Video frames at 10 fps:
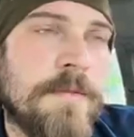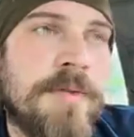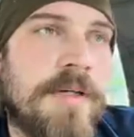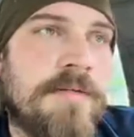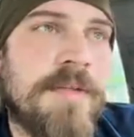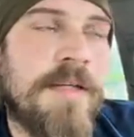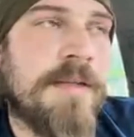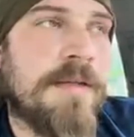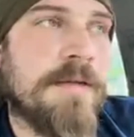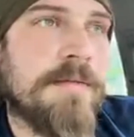put off that
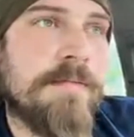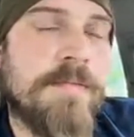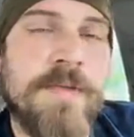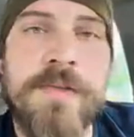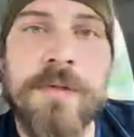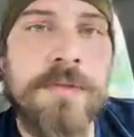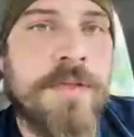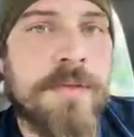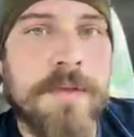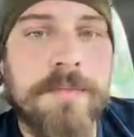thing. Don't
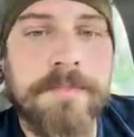do it.